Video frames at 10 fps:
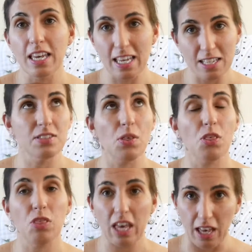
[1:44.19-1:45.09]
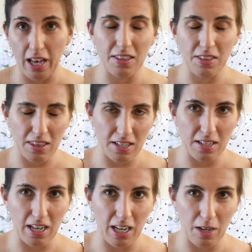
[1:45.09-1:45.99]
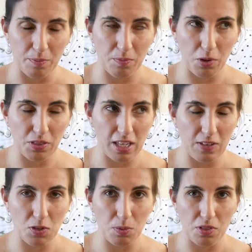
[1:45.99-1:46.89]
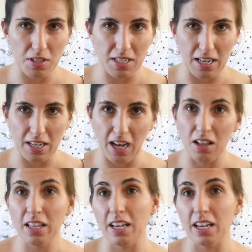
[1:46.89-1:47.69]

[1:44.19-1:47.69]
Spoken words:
is thicker than what they give you with the Danielle,